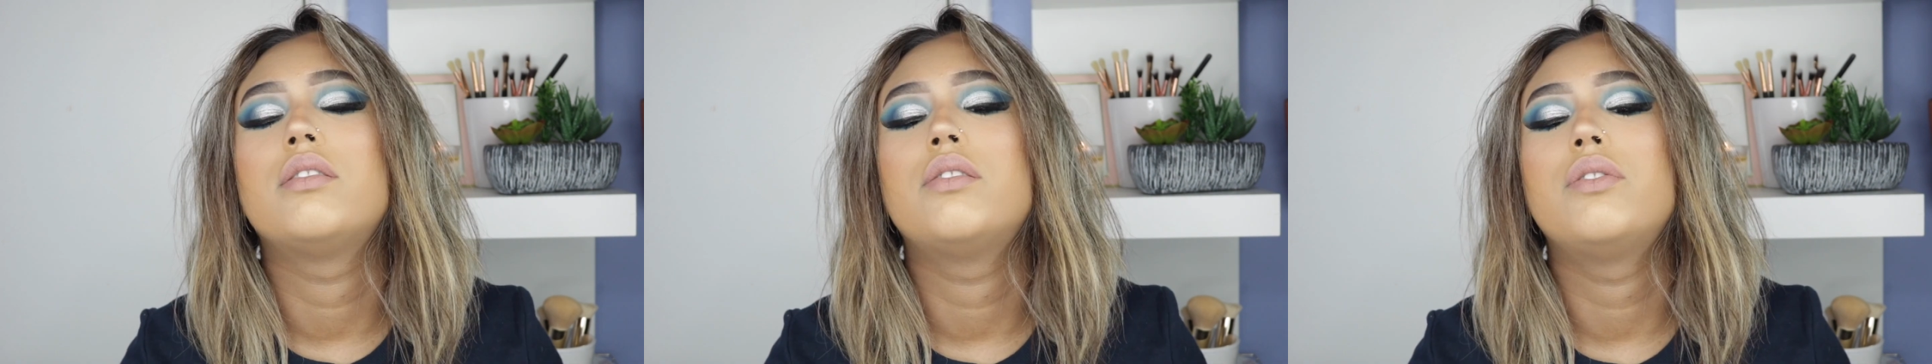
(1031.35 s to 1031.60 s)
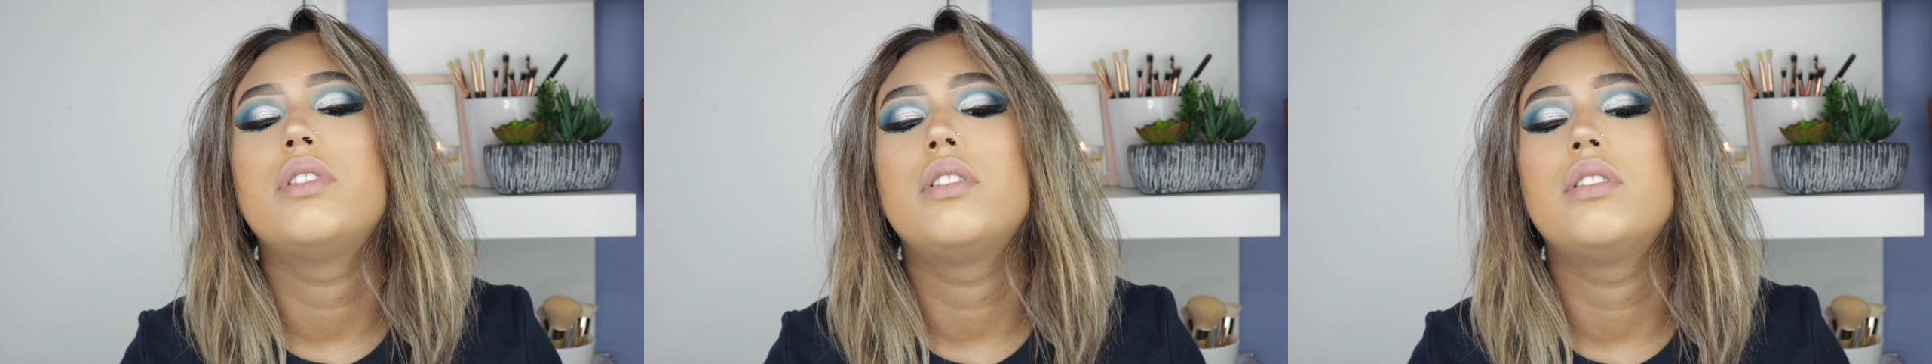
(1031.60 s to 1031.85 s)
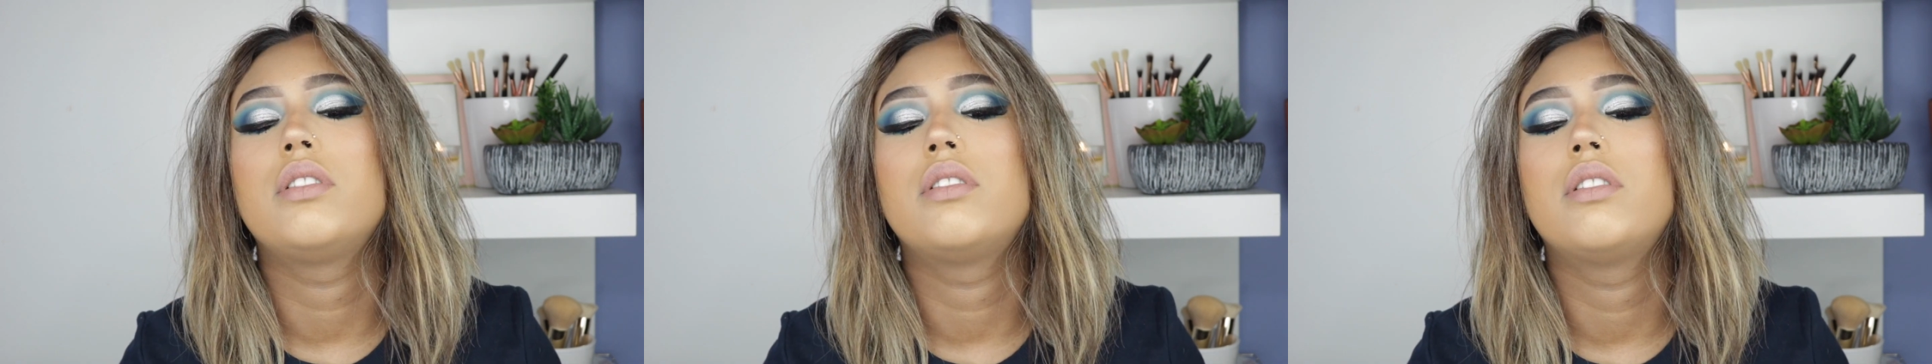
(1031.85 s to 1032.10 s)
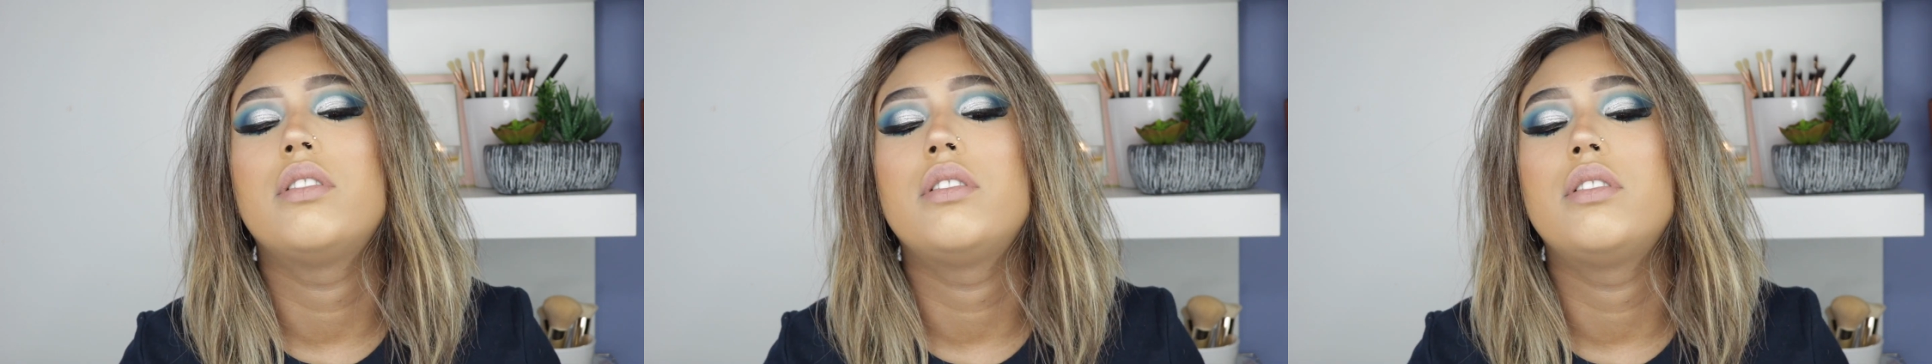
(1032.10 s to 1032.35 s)
What is it
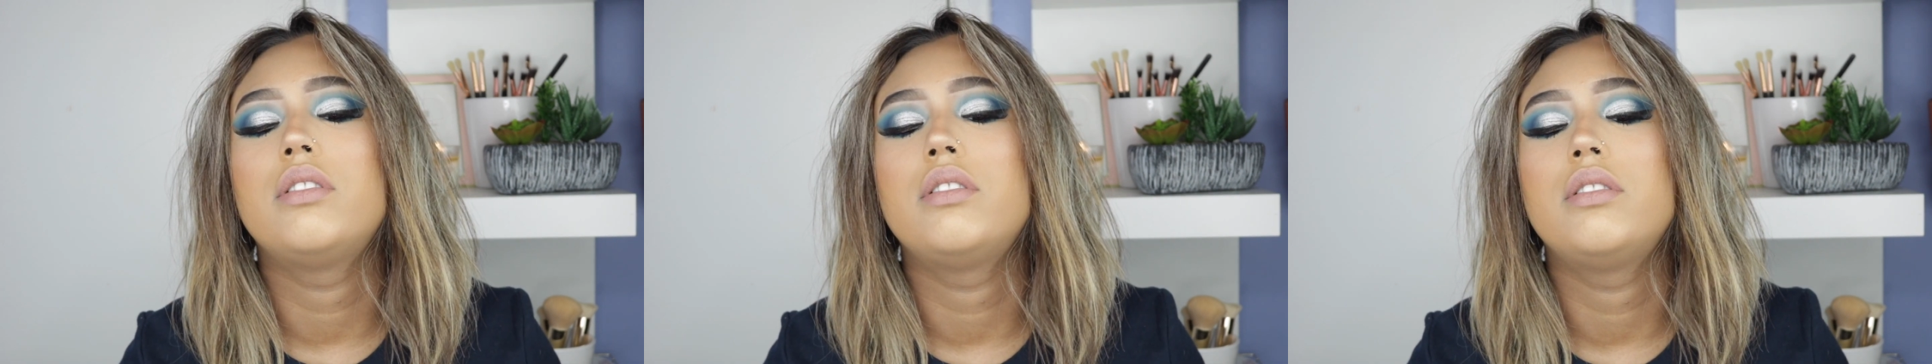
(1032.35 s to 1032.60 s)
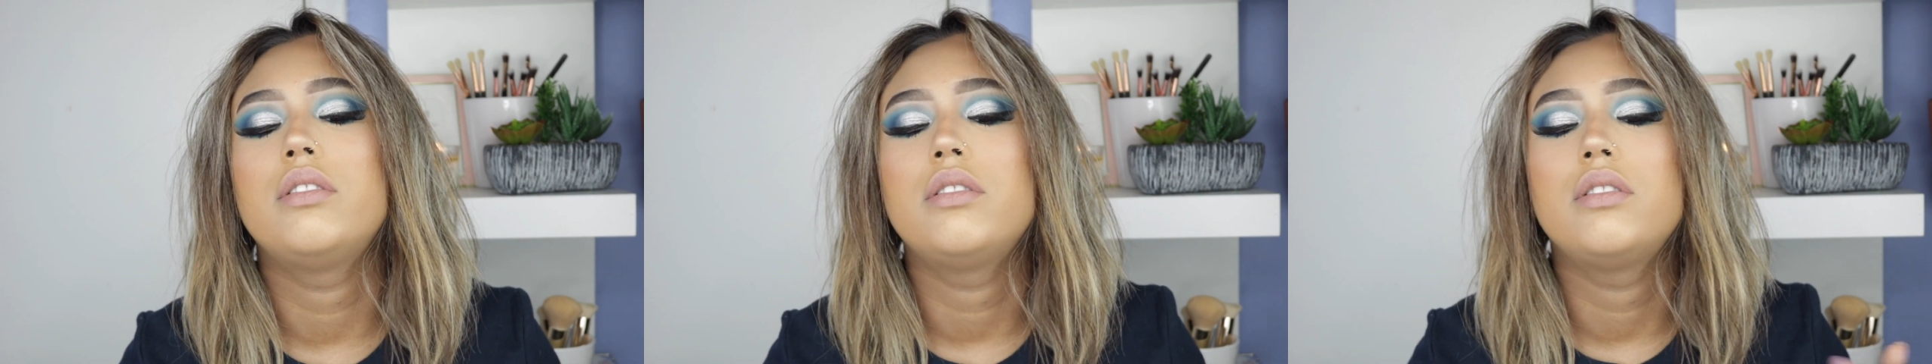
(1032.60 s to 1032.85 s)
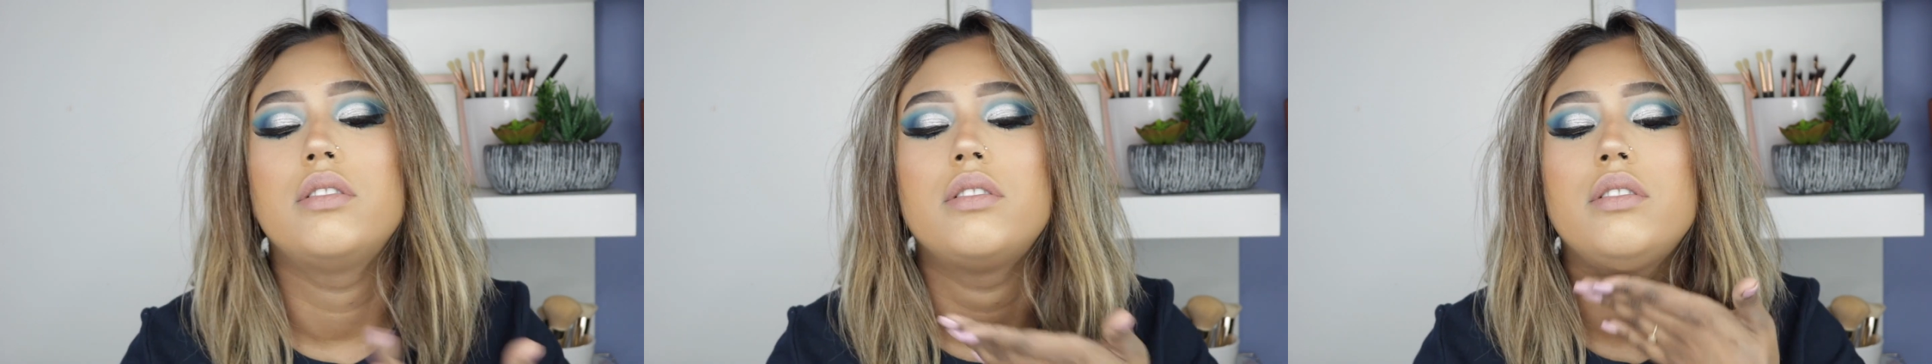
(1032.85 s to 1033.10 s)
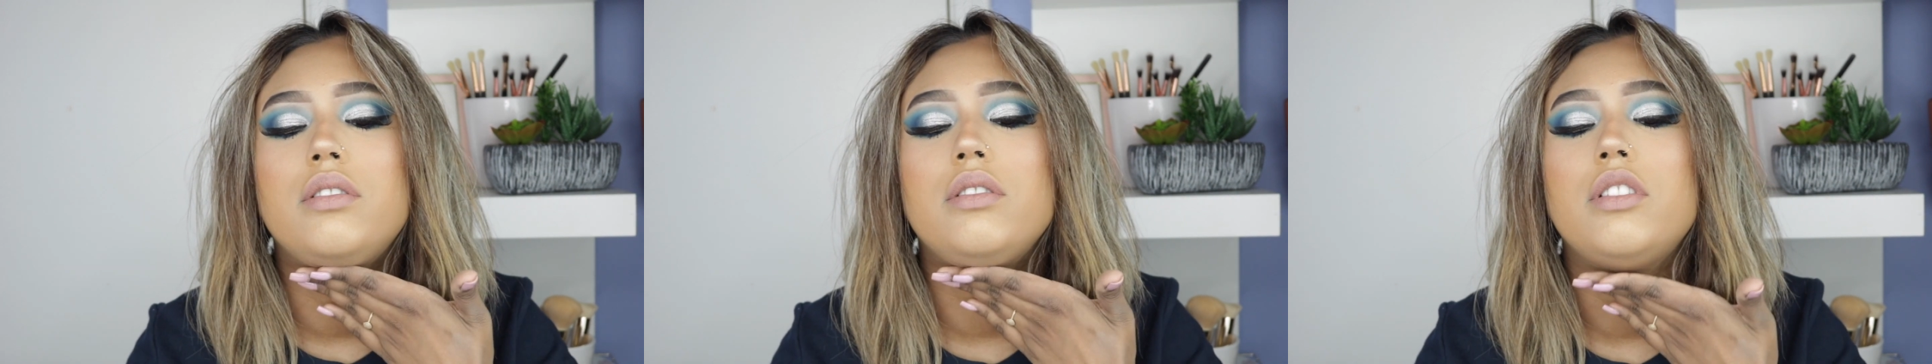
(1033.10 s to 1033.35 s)
called?
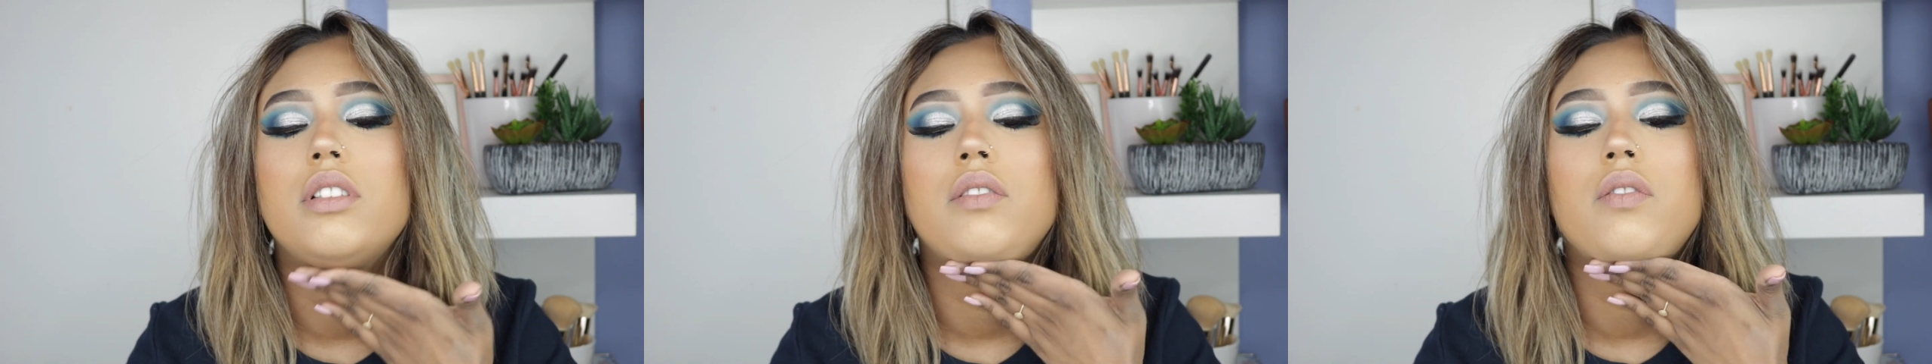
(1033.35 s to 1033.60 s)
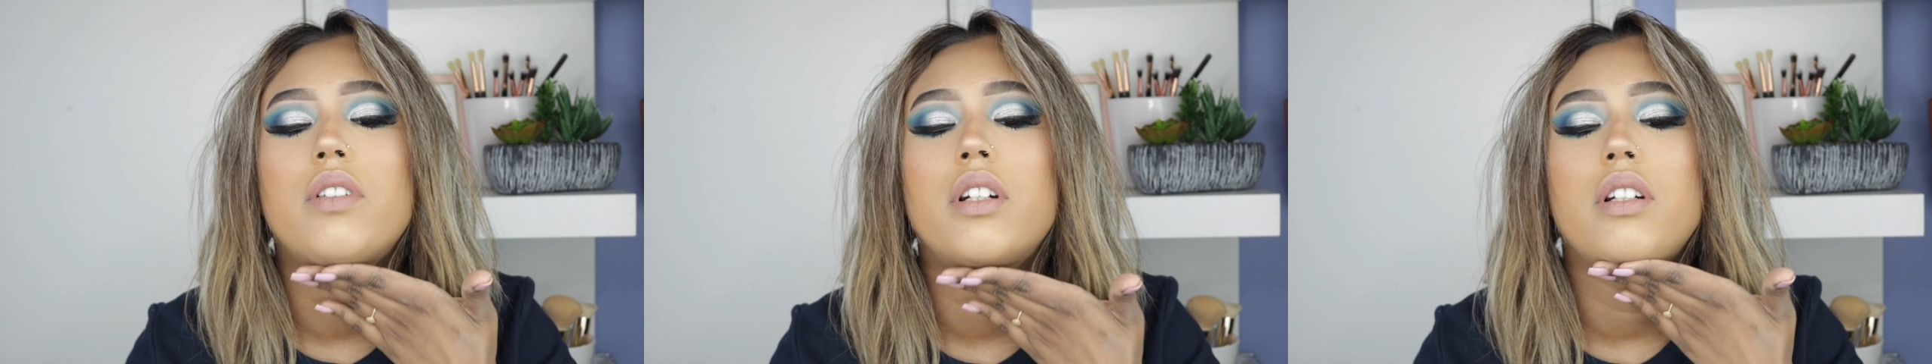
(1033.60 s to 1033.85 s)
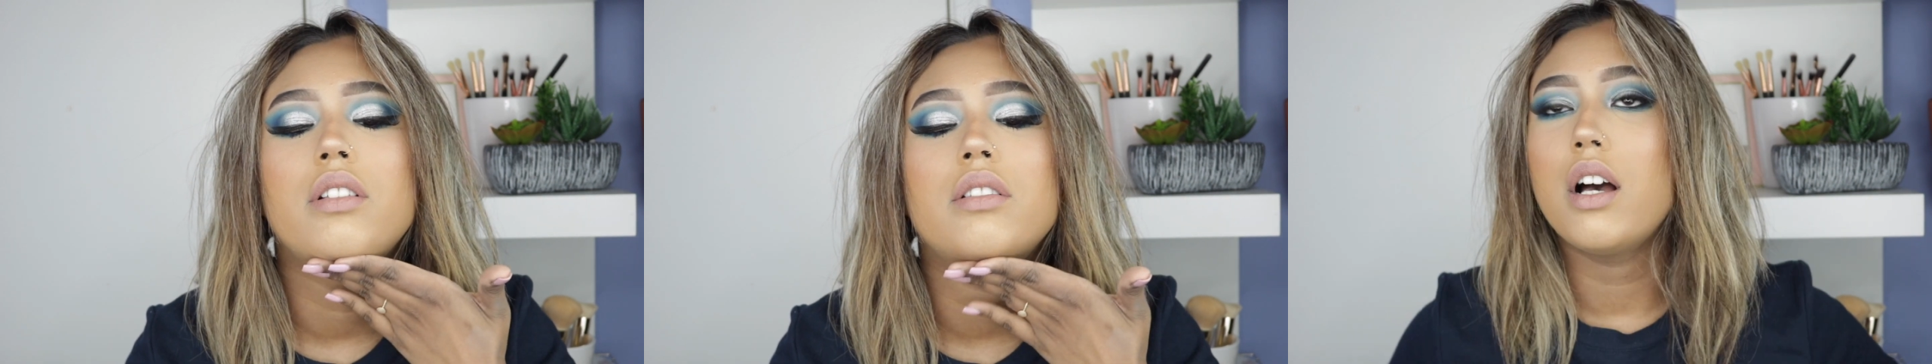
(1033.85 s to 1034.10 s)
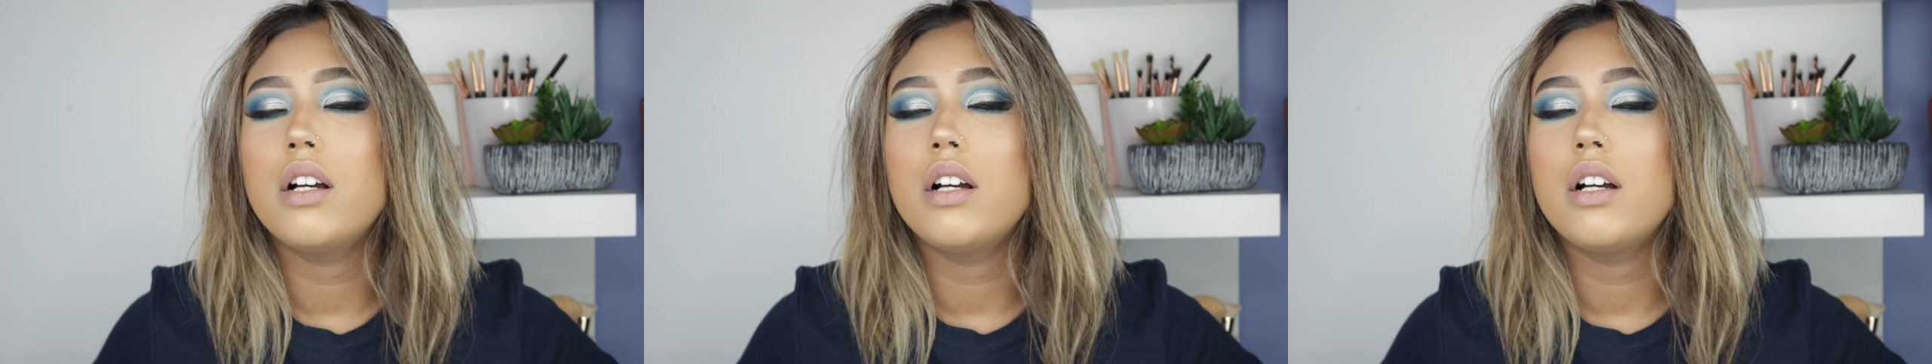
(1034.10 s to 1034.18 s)
Oh, chin pad.